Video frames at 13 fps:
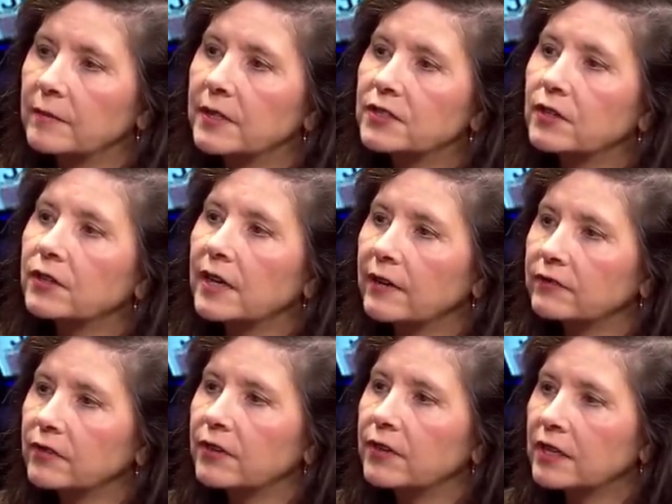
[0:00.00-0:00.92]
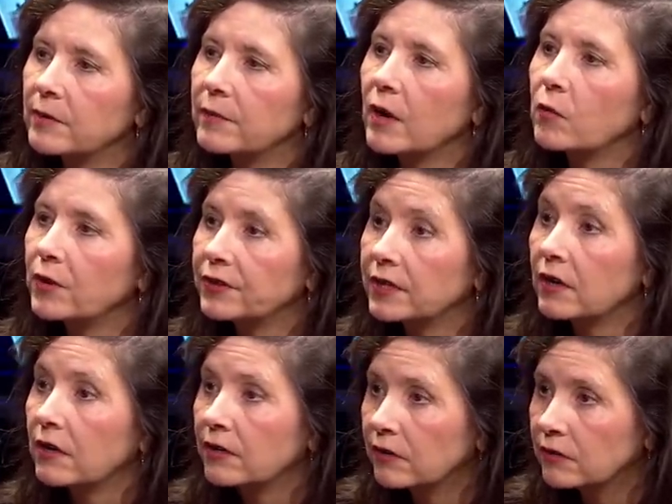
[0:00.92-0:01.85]
is going to have to think about what they
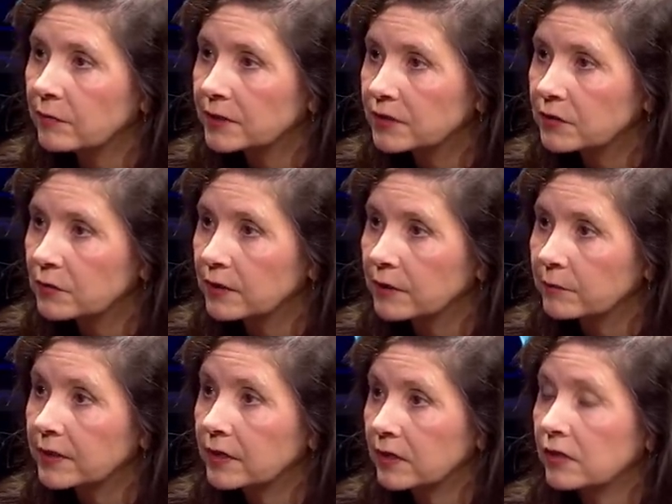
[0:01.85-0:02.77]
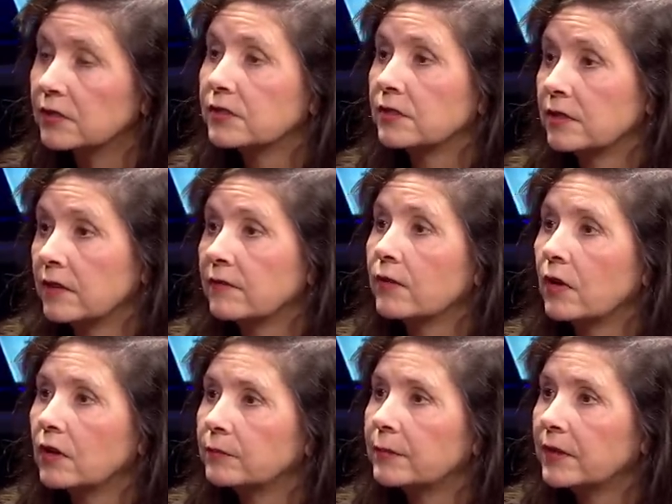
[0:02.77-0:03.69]
are going to be doing, because they've
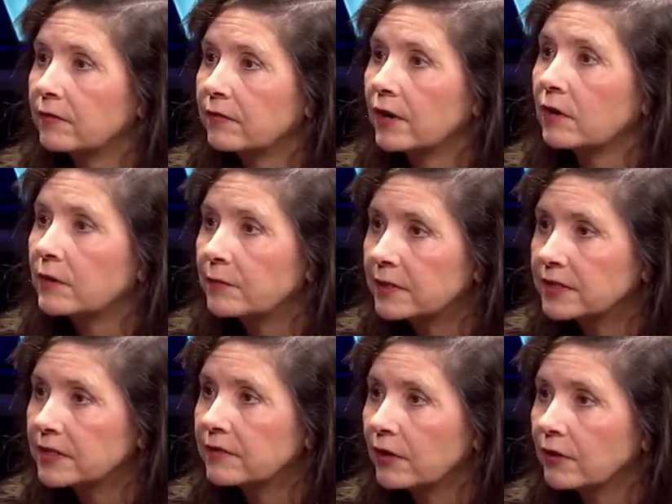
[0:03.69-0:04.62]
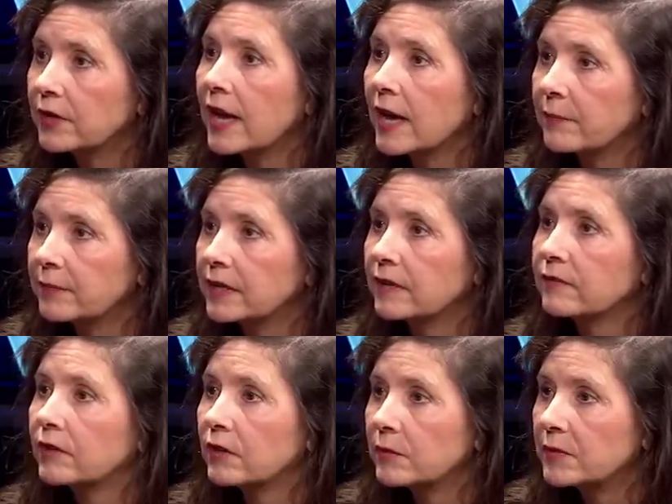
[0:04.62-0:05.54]
all been very busy, very happy
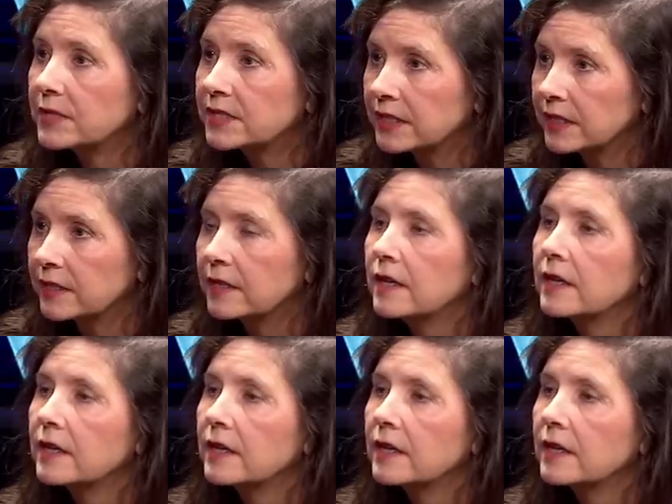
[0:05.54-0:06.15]
and very busy